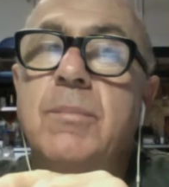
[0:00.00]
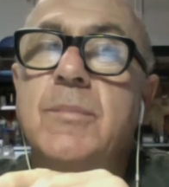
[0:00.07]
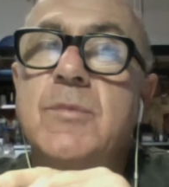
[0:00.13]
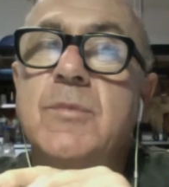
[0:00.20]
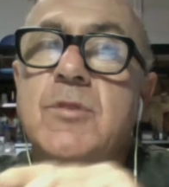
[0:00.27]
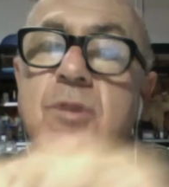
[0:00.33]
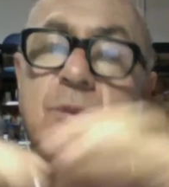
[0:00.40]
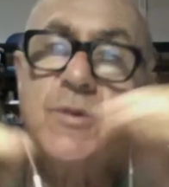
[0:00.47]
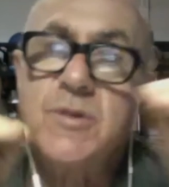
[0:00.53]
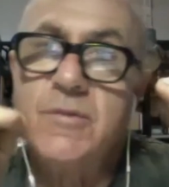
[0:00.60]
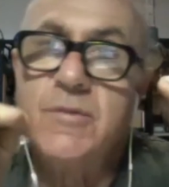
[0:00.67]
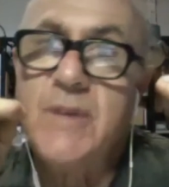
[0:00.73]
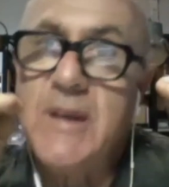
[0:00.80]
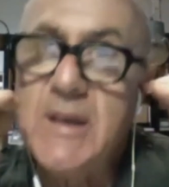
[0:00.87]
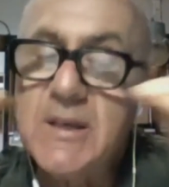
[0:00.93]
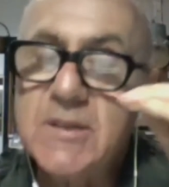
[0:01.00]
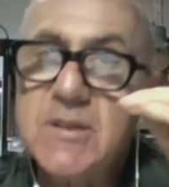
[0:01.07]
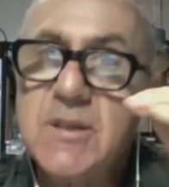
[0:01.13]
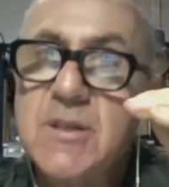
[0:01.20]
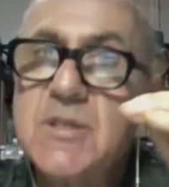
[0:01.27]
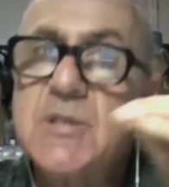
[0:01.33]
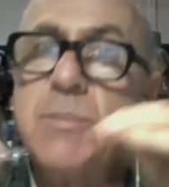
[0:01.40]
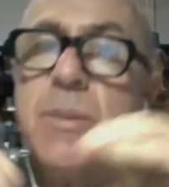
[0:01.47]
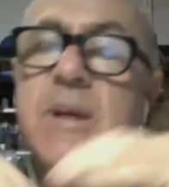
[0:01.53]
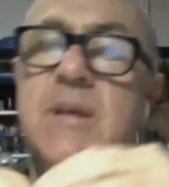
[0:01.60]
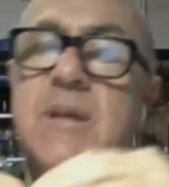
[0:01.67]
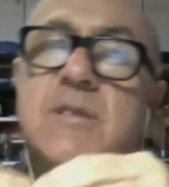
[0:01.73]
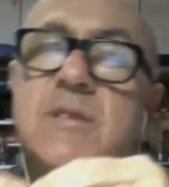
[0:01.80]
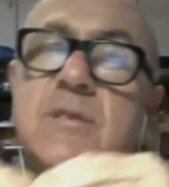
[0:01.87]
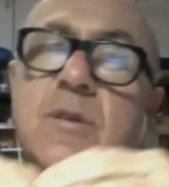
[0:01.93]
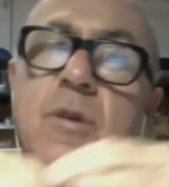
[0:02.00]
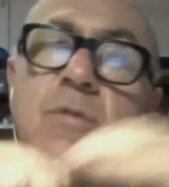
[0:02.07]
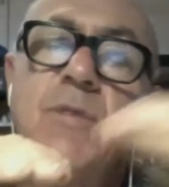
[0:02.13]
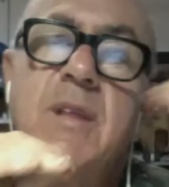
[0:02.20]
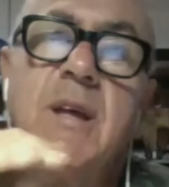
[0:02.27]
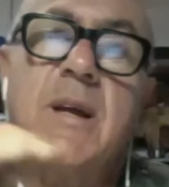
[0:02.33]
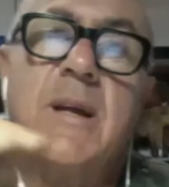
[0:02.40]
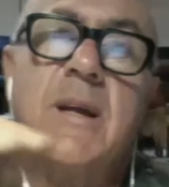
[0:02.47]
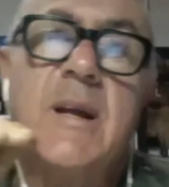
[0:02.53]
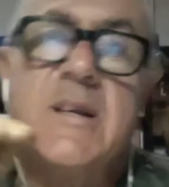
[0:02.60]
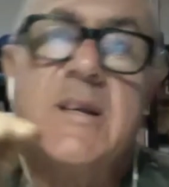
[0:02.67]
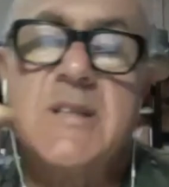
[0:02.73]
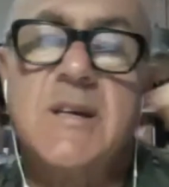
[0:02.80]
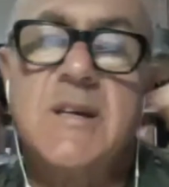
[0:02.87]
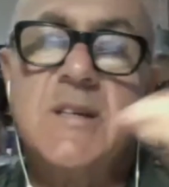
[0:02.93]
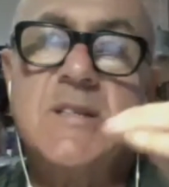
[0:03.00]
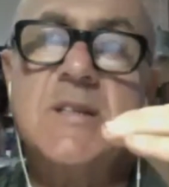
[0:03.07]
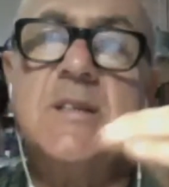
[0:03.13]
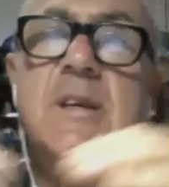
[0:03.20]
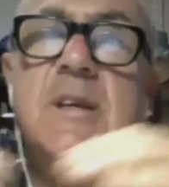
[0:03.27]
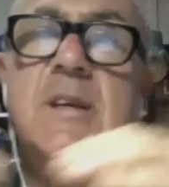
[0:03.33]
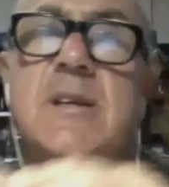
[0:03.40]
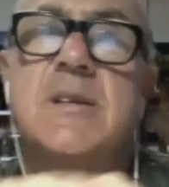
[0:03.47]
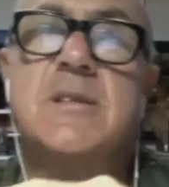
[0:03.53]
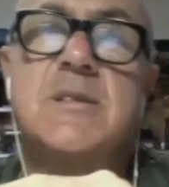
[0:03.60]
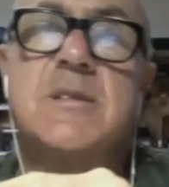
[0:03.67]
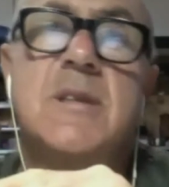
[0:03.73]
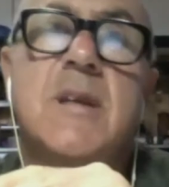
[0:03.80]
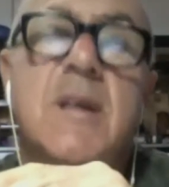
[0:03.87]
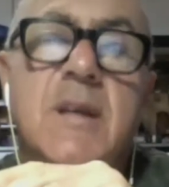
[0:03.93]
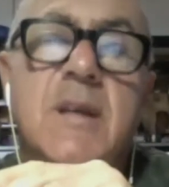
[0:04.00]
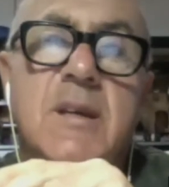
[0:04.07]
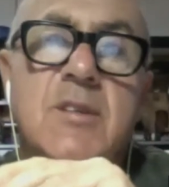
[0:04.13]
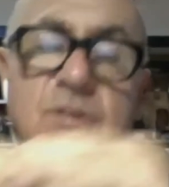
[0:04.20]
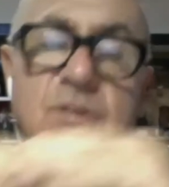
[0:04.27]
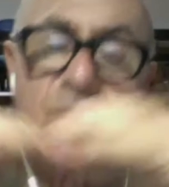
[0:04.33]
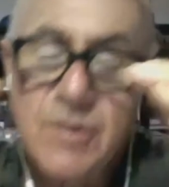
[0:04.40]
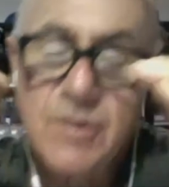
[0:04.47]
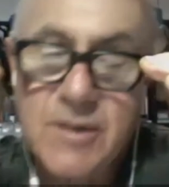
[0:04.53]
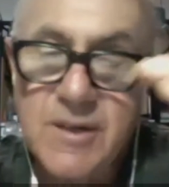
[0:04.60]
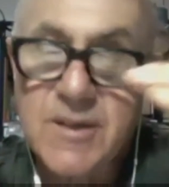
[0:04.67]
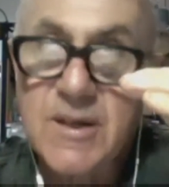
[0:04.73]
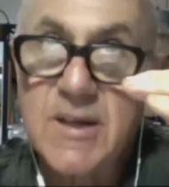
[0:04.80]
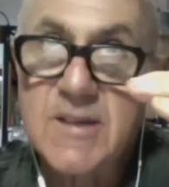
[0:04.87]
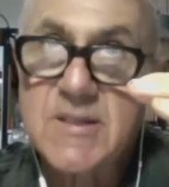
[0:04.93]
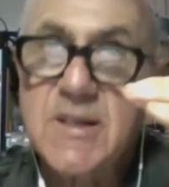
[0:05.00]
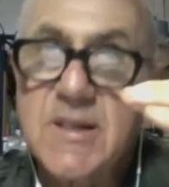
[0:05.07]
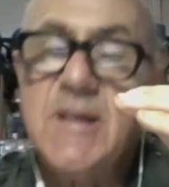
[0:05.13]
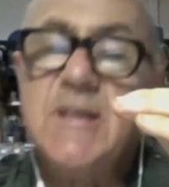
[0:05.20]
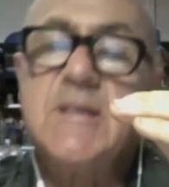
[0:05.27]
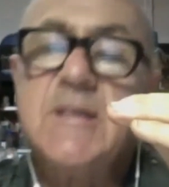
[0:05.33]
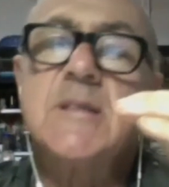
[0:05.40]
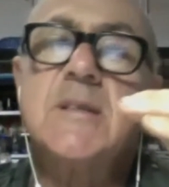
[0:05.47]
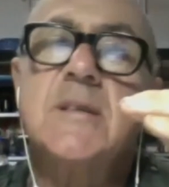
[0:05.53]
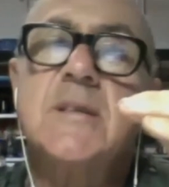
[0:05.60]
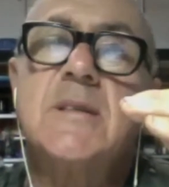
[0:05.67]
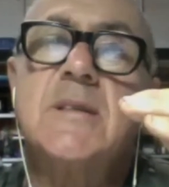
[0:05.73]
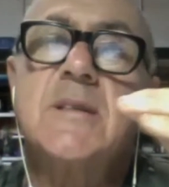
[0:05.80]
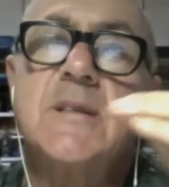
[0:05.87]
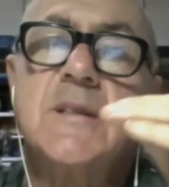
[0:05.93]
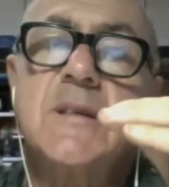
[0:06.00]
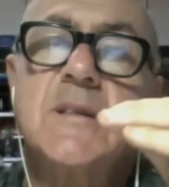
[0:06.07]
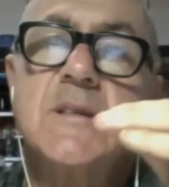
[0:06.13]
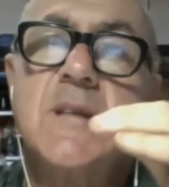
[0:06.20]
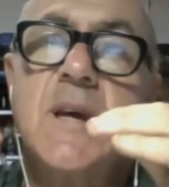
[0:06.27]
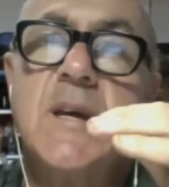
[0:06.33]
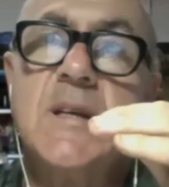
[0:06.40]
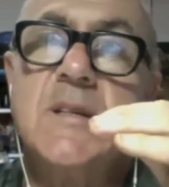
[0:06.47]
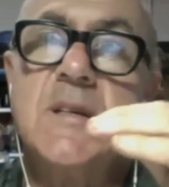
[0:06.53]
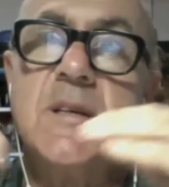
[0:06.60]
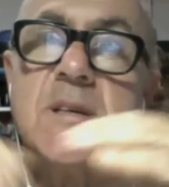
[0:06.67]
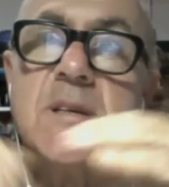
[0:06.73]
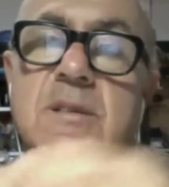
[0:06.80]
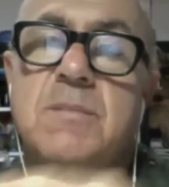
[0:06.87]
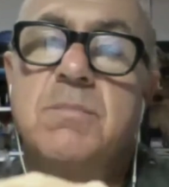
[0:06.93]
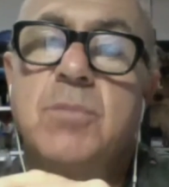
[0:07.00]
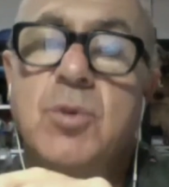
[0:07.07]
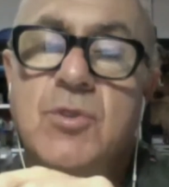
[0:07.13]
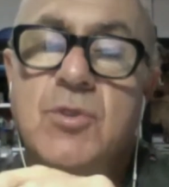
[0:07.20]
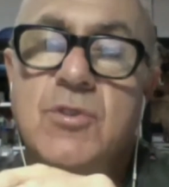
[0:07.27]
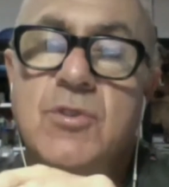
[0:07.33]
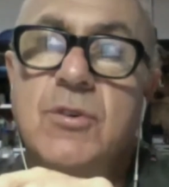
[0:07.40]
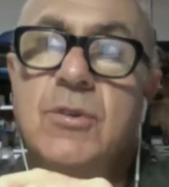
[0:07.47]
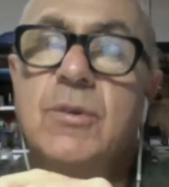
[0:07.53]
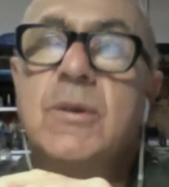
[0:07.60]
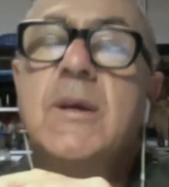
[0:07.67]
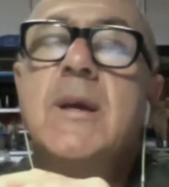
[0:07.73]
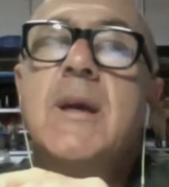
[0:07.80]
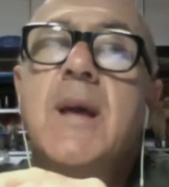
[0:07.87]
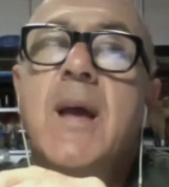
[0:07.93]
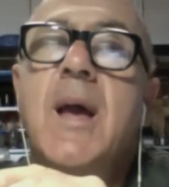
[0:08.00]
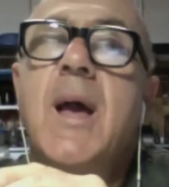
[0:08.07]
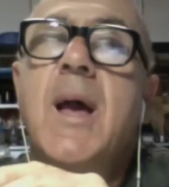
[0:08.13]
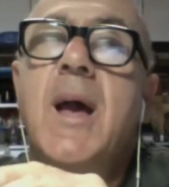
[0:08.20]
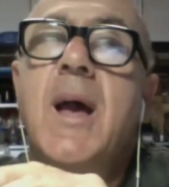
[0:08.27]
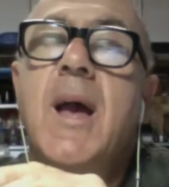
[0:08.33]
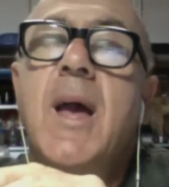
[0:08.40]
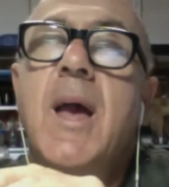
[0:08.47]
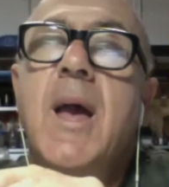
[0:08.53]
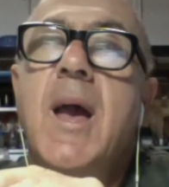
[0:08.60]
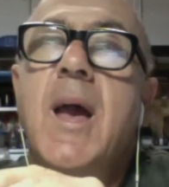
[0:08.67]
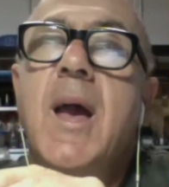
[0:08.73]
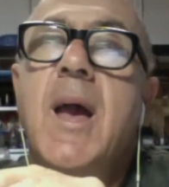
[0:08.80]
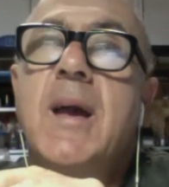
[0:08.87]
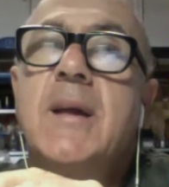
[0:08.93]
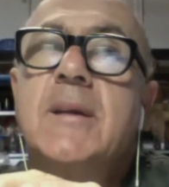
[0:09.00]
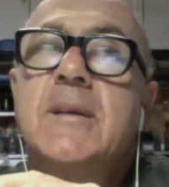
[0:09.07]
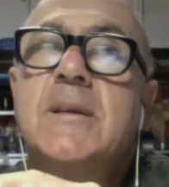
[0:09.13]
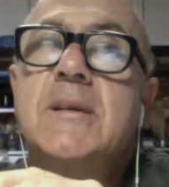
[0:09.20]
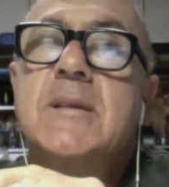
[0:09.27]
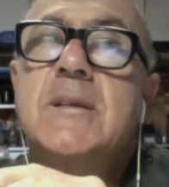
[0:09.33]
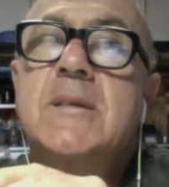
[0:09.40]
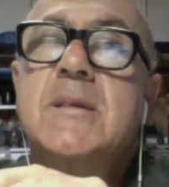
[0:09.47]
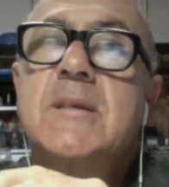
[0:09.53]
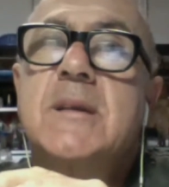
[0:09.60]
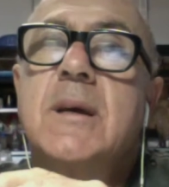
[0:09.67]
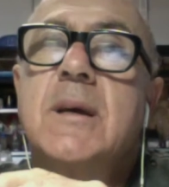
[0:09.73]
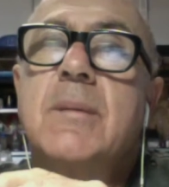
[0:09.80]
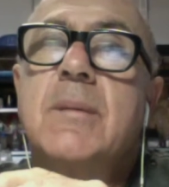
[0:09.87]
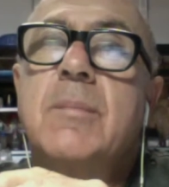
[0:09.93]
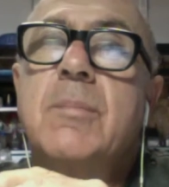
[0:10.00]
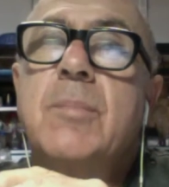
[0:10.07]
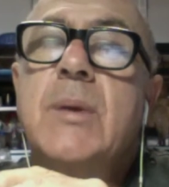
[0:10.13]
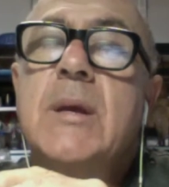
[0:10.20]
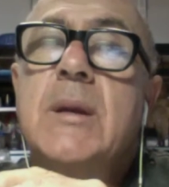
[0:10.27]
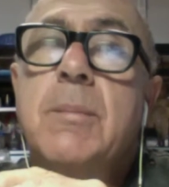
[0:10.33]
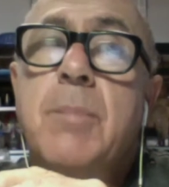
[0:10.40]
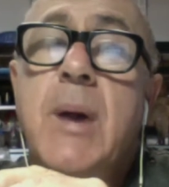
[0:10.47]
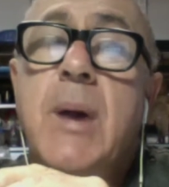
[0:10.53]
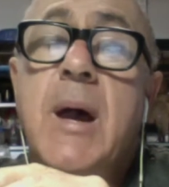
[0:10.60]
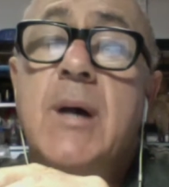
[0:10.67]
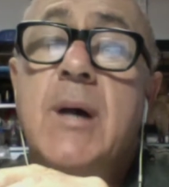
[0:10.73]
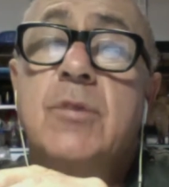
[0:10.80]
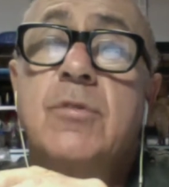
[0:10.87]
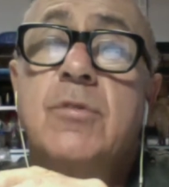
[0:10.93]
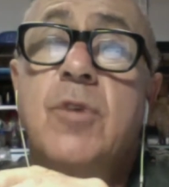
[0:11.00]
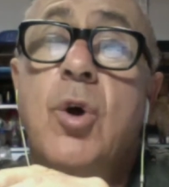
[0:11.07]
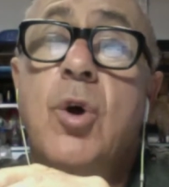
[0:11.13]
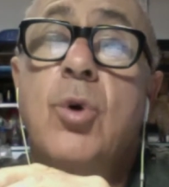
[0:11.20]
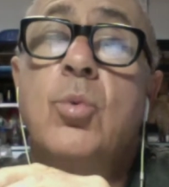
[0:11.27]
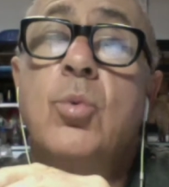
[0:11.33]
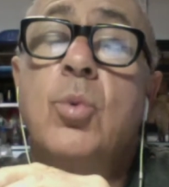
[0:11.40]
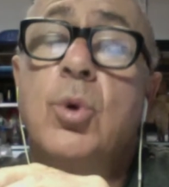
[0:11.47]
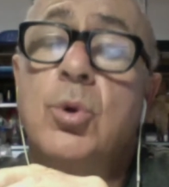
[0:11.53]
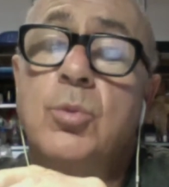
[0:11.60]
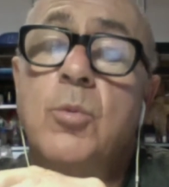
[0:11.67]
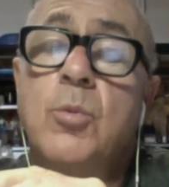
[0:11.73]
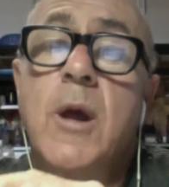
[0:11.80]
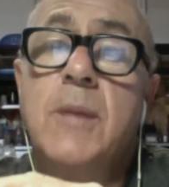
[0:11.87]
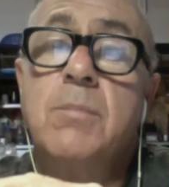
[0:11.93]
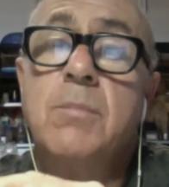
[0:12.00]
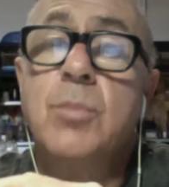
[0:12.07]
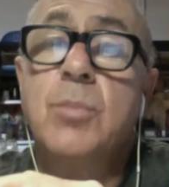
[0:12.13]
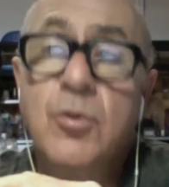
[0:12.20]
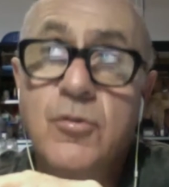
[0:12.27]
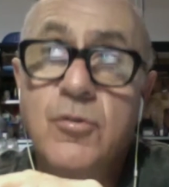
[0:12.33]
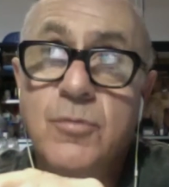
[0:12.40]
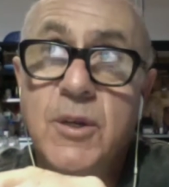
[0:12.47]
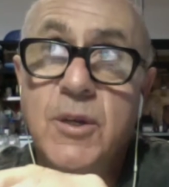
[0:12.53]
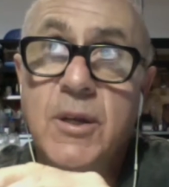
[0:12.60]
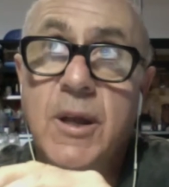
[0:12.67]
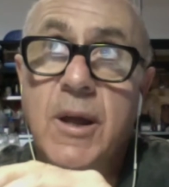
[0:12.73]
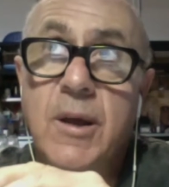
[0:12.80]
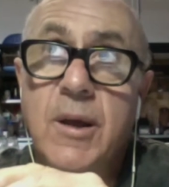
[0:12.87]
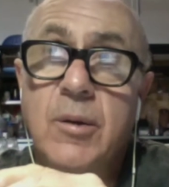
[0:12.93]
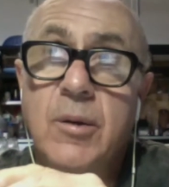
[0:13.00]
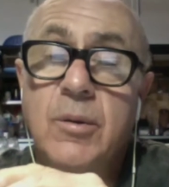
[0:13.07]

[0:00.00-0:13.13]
So I sort of entered the space over the last 18 years, certainly in the last 8 years more so, and being a part of a whole worldwide movement now,